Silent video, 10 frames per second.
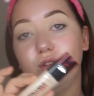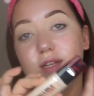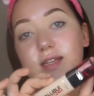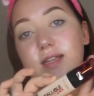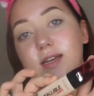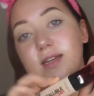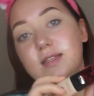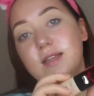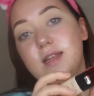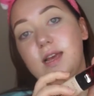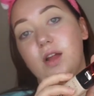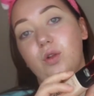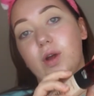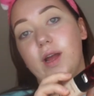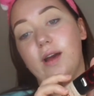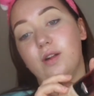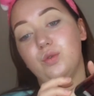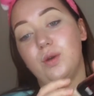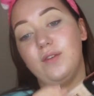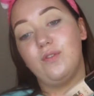So this is the L'Oreal
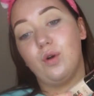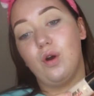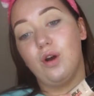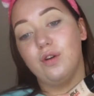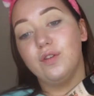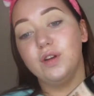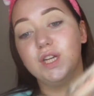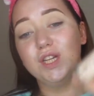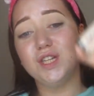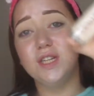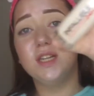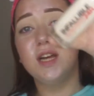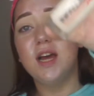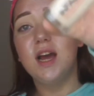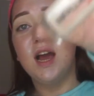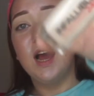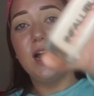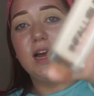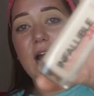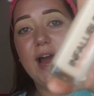24-Hour Foundation,
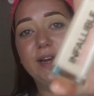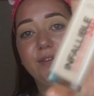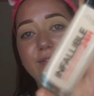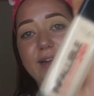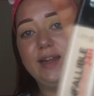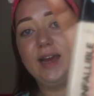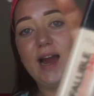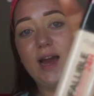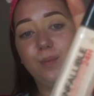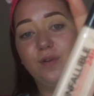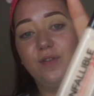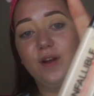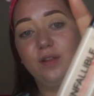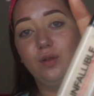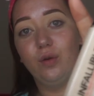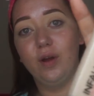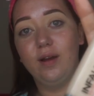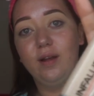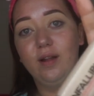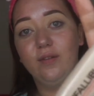and really I prefer the
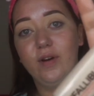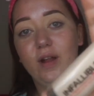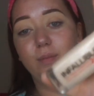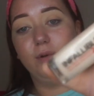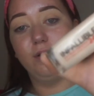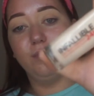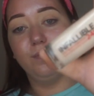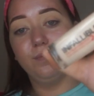L'Oreal Infallible